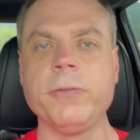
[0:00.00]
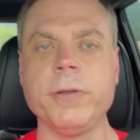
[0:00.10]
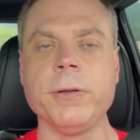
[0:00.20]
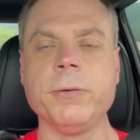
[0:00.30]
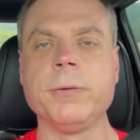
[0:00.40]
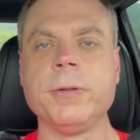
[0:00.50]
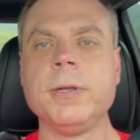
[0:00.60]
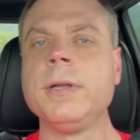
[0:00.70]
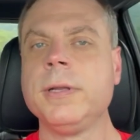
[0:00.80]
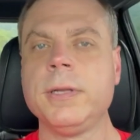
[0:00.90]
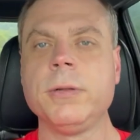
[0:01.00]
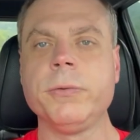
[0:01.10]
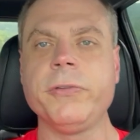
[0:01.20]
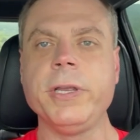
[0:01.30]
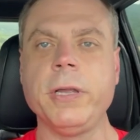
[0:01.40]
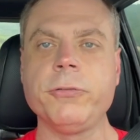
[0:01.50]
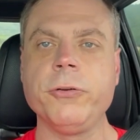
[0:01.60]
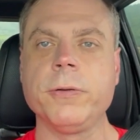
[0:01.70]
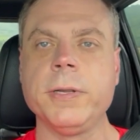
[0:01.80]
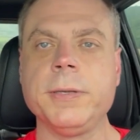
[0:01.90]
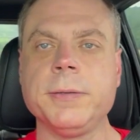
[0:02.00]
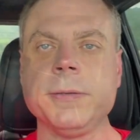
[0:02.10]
So we'll see y'all shortly.